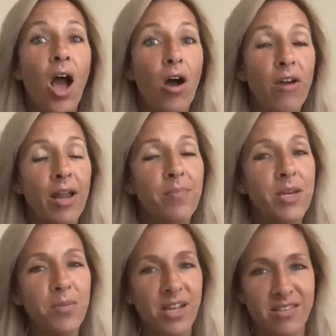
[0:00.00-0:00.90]
all right,
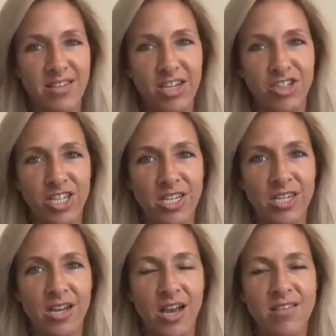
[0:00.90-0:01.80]
mini bytes
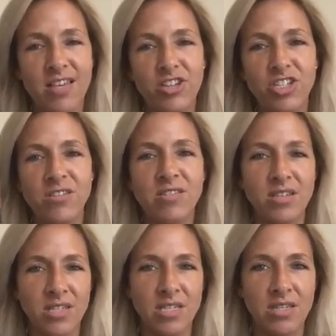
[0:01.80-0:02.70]
section, session
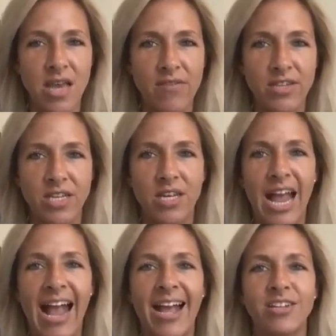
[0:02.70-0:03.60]
67,
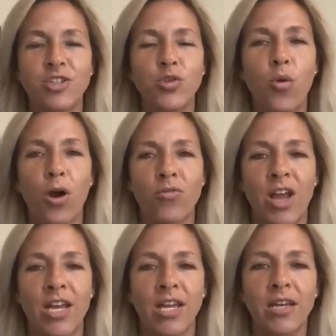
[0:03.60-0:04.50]
and you are
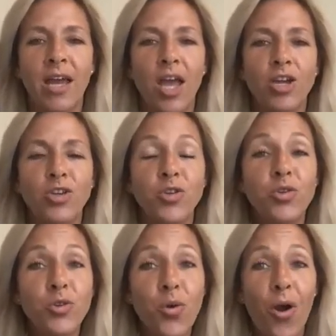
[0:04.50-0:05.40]
ready.
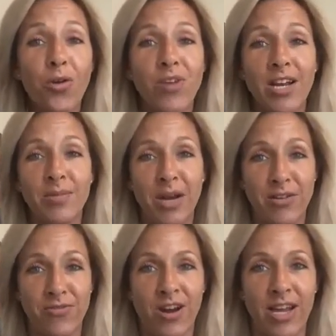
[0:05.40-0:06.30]
You are ready, my
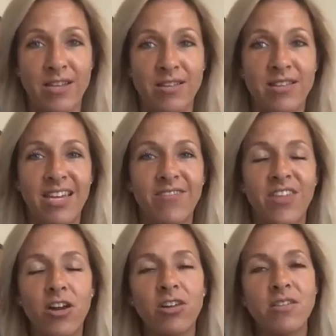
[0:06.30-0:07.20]
friends. If
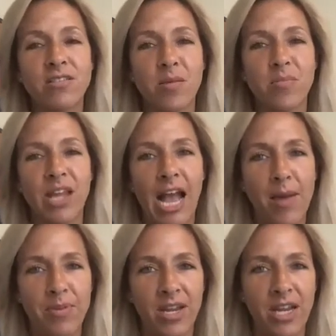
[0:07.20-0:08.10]
there is something
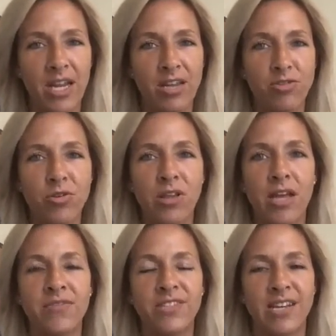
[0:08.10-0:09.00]
happening in your
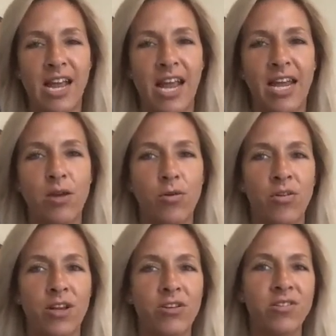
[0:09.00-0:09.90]
life today, or
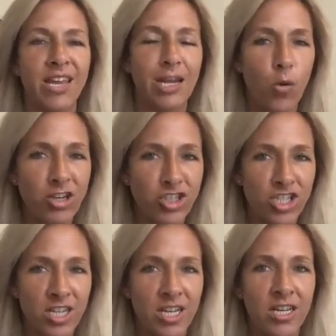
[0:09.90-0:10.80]
there is a
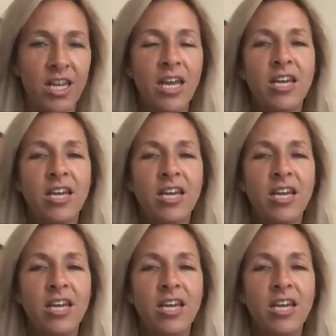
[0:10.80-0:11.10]
question